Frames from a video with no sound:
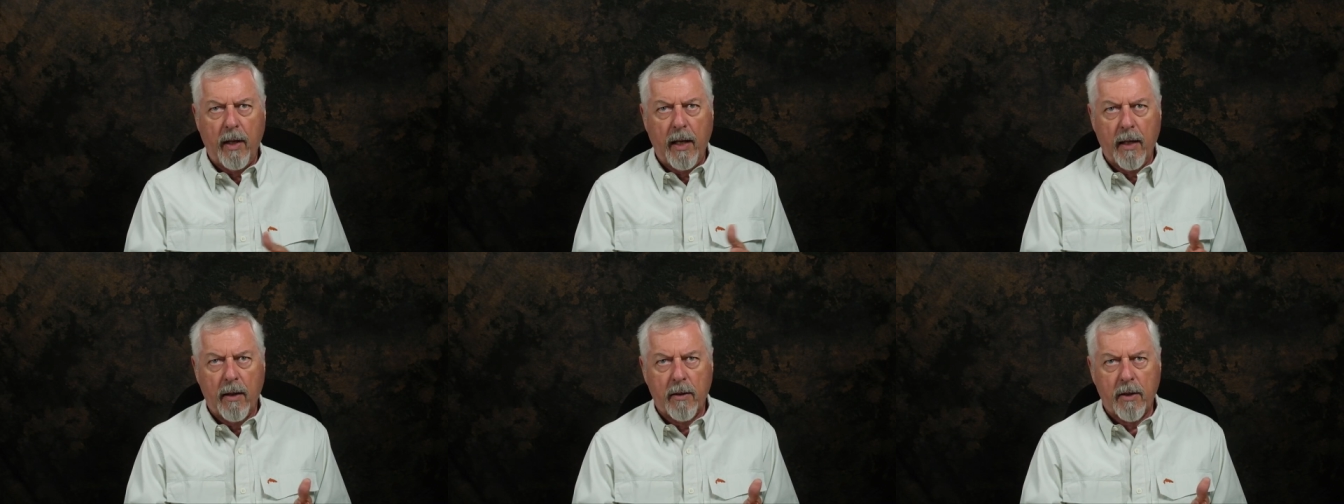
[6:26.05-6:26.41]

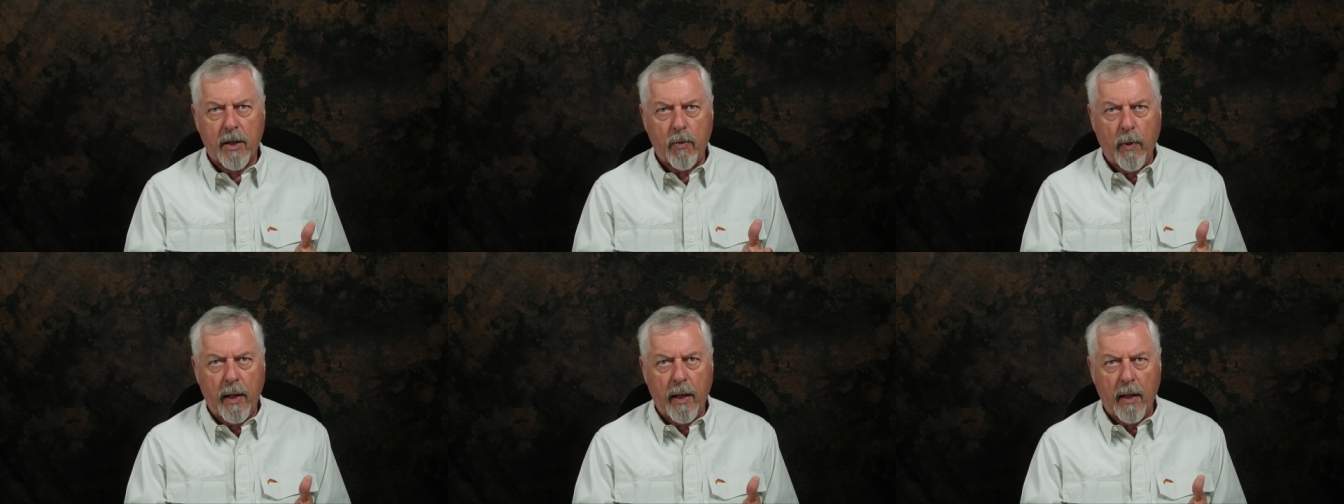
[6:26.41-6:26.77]
It'll
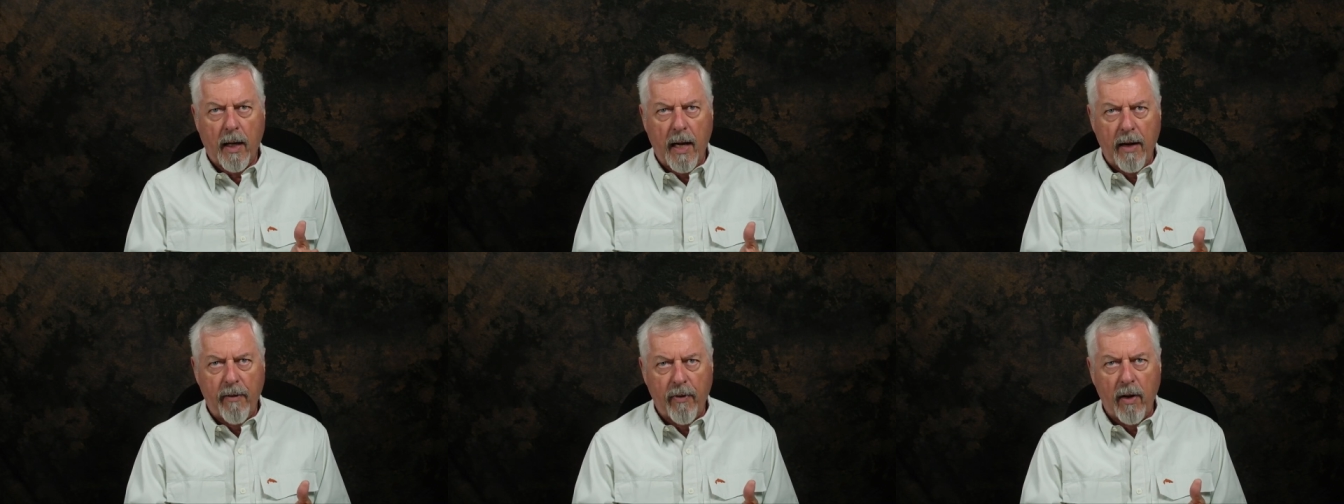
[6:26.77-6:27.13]
swing
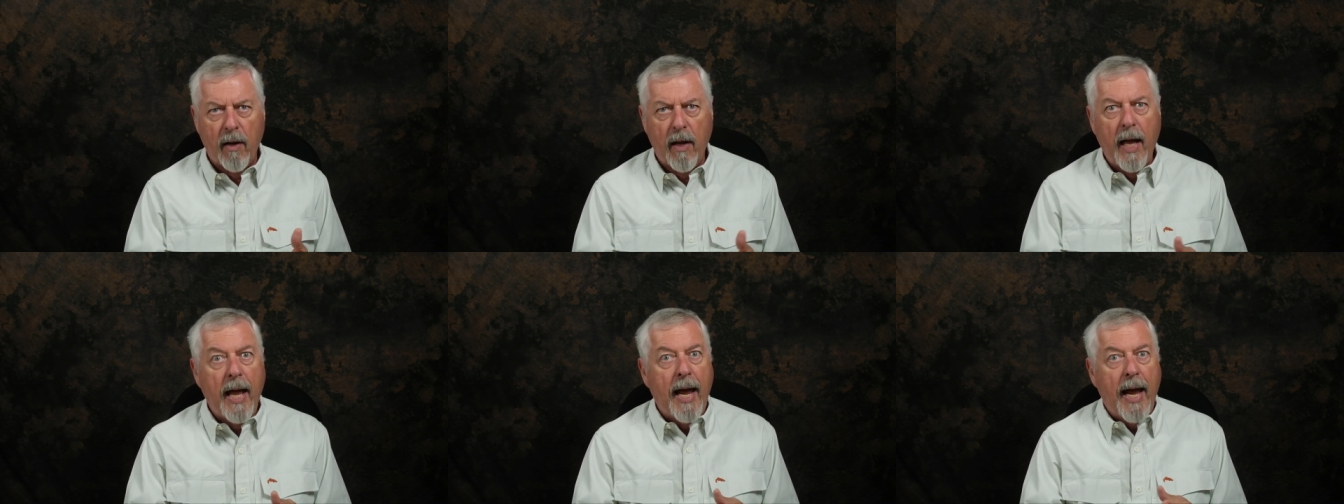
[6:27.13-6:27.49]

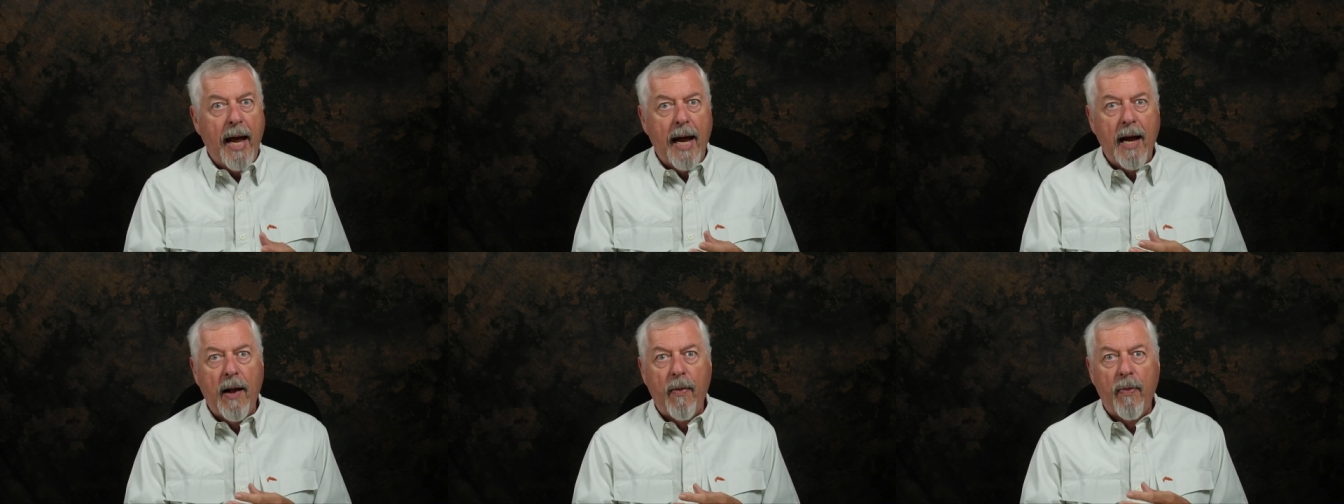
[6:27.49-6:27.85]
level,
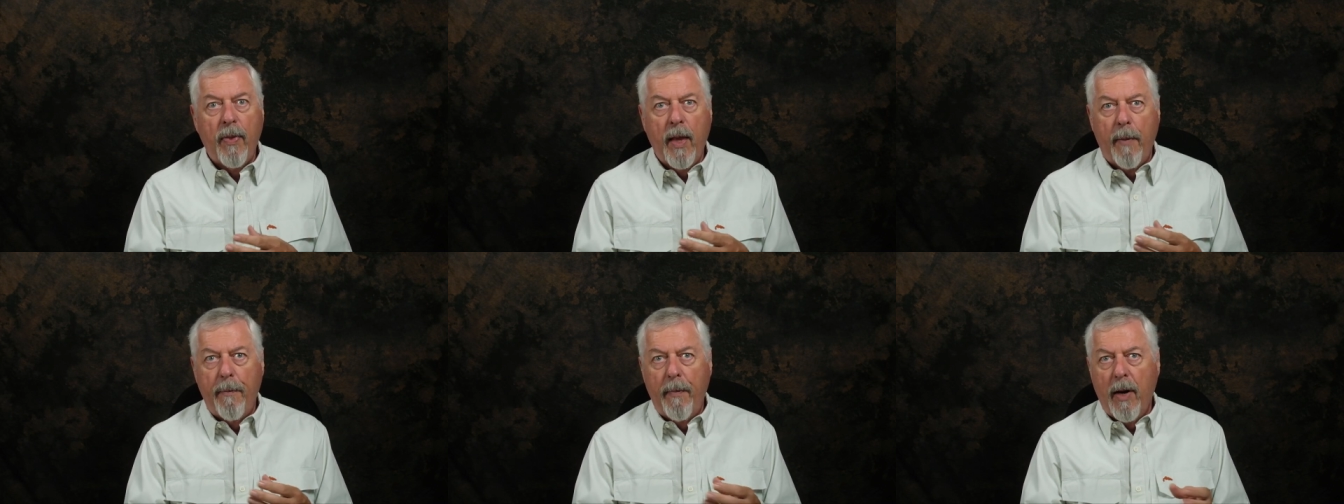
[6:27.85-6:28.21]
and
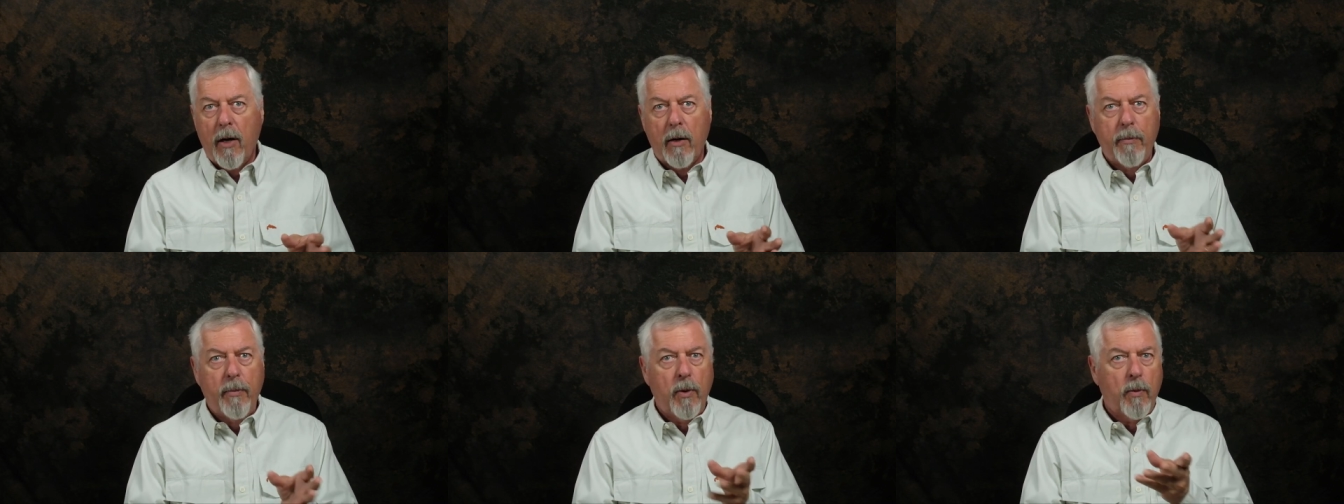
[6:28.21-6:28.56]
that
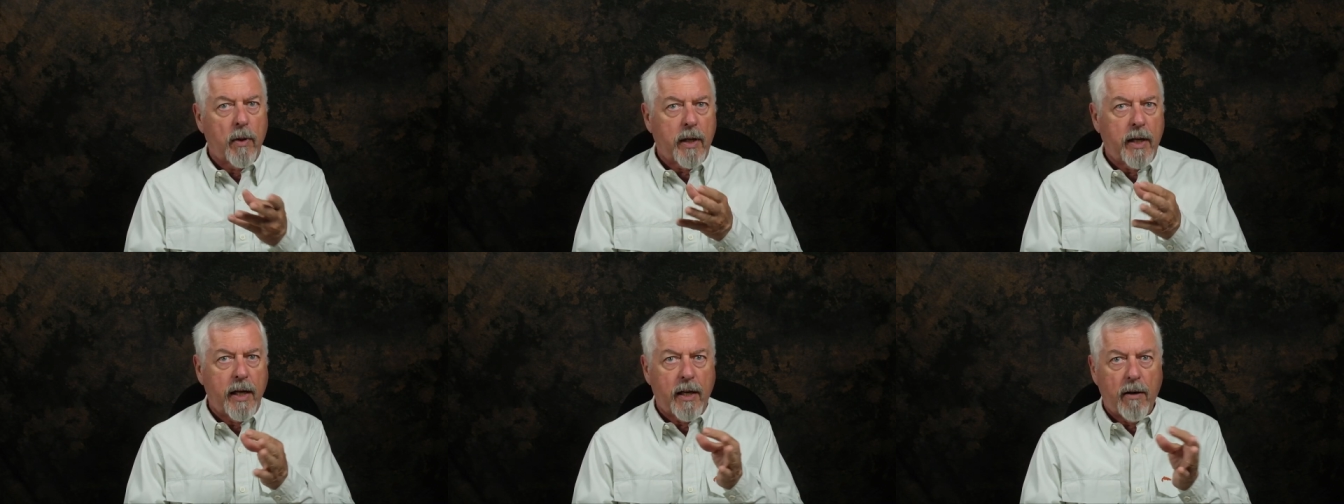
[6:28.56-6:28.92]
marabou will
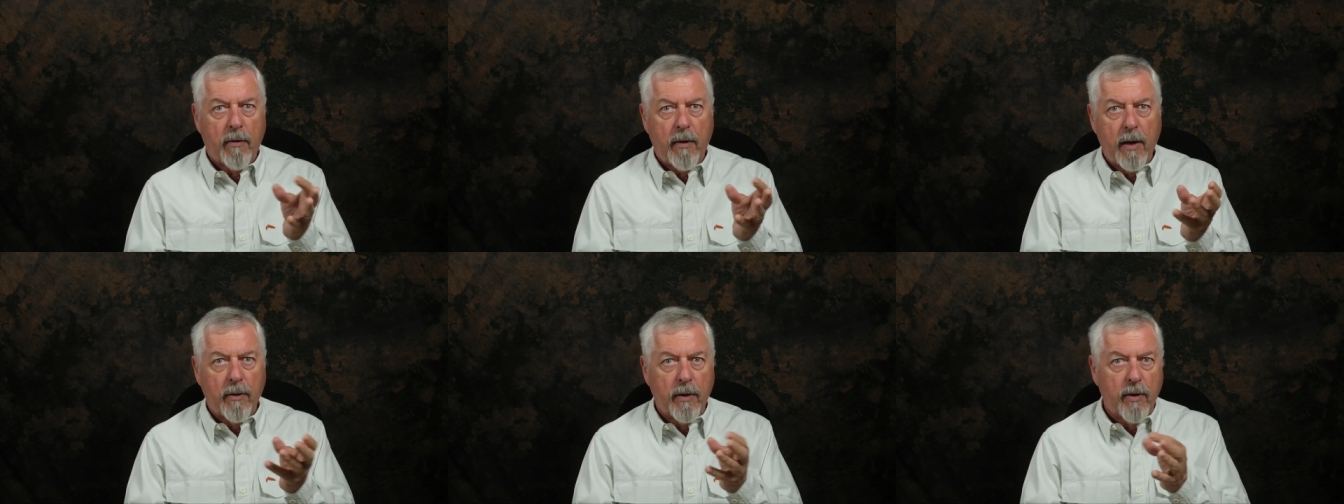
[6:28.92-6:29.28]
kick
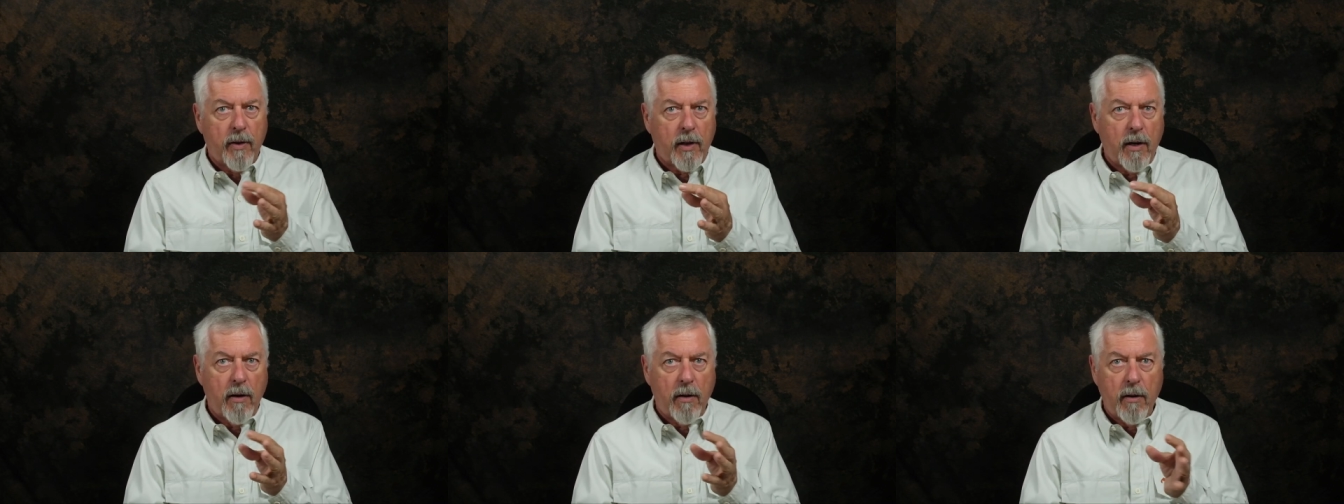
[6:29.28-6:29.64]
around in the
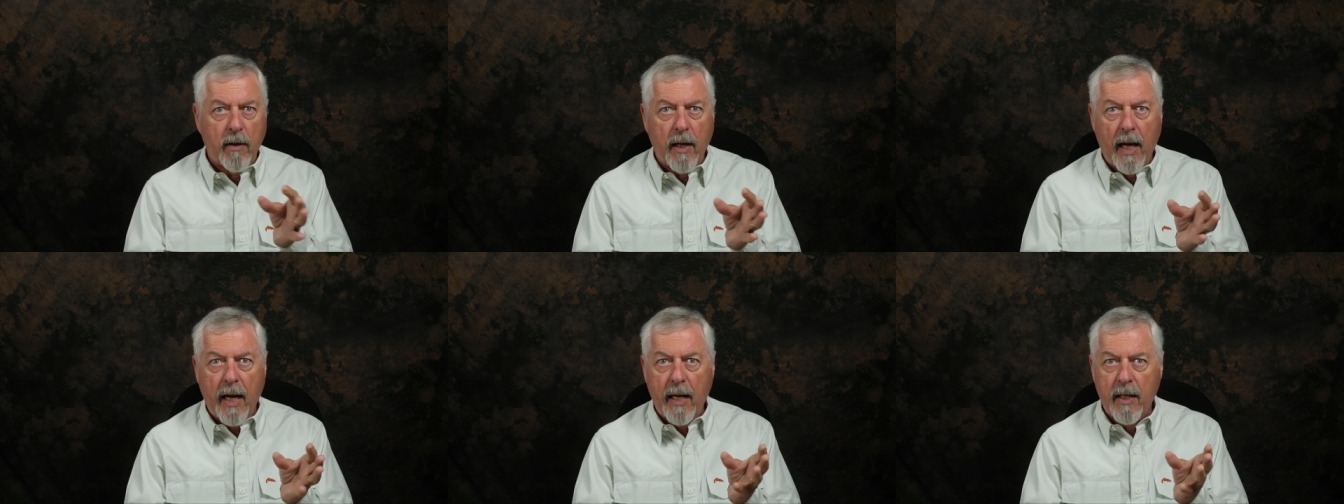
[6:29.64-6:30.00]

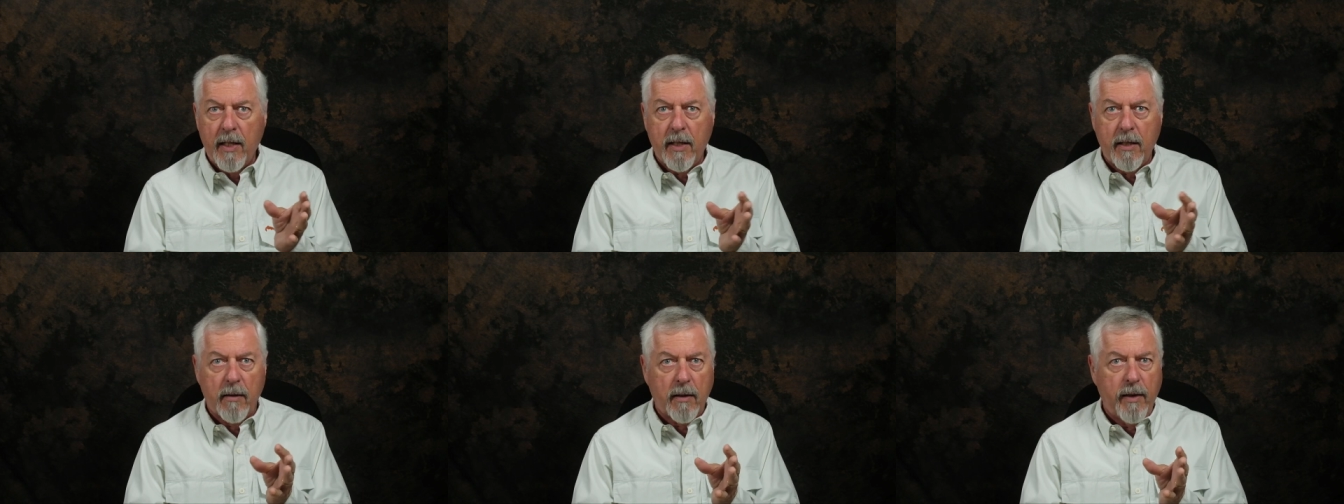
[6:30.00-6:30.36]
current and
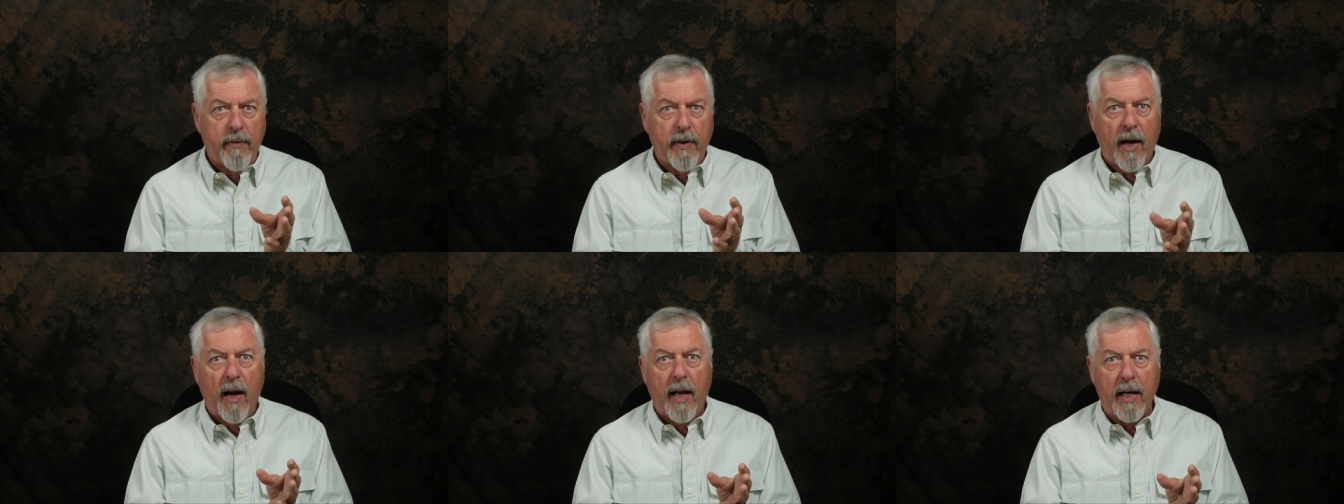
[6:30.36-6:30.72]
still give
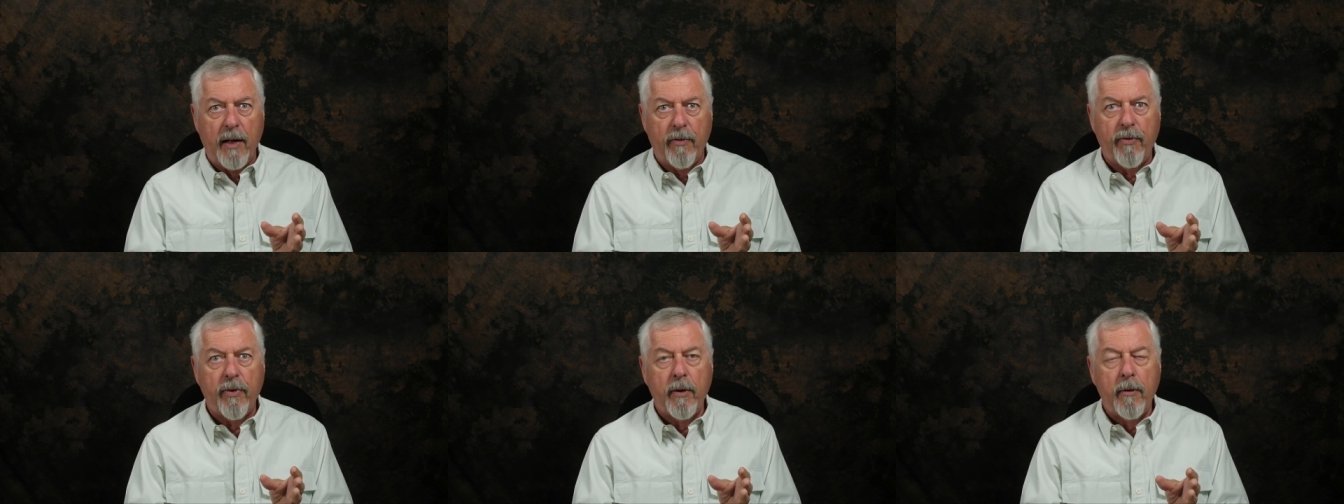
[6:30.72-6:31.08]
it
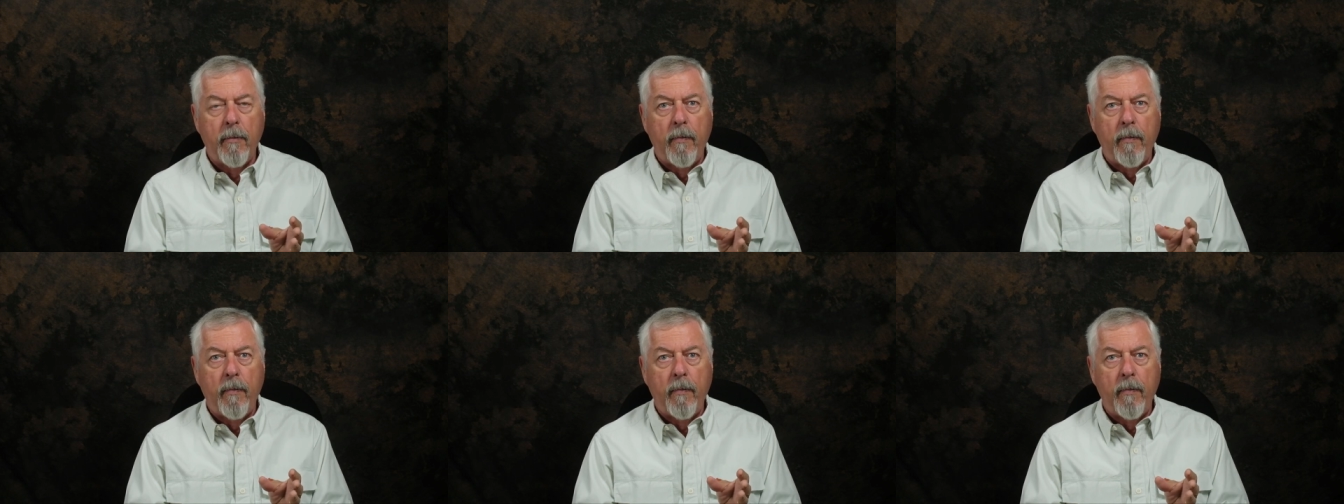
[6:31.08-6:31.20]
life.